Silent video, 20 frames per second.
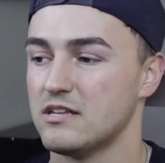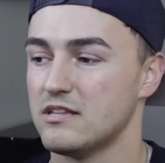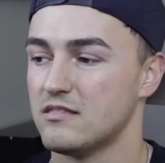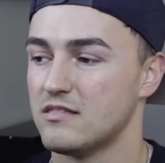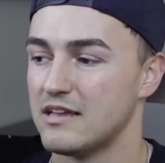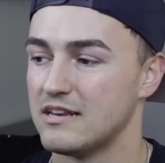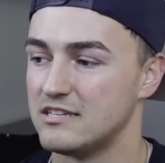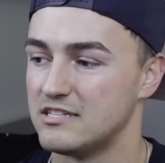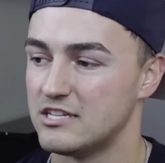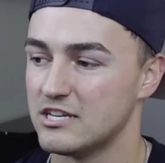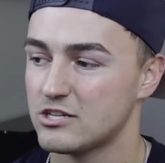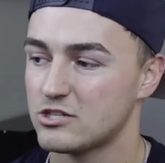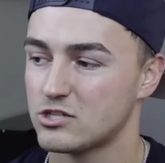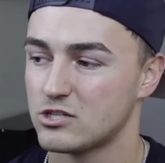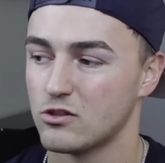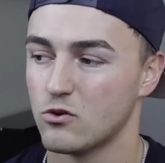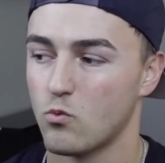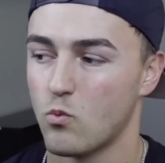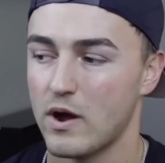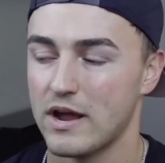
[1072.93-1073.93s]
they ditched
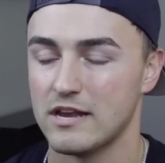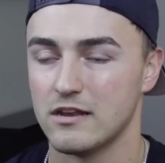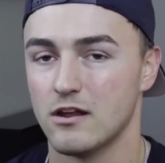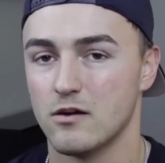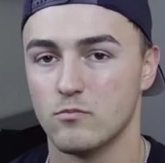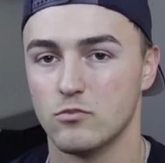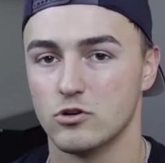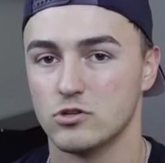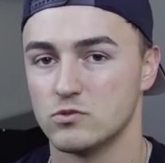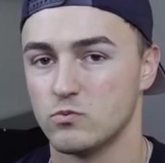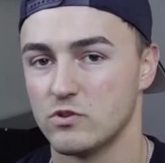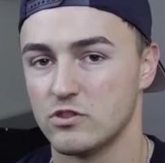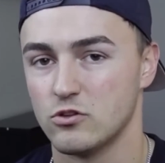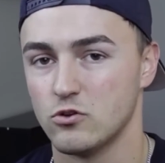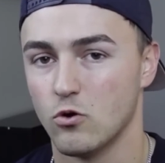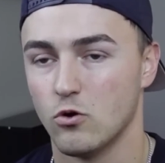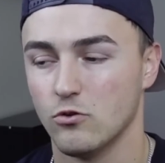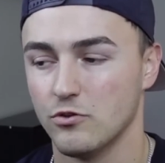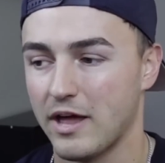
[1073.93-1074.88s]
the white numbers with gold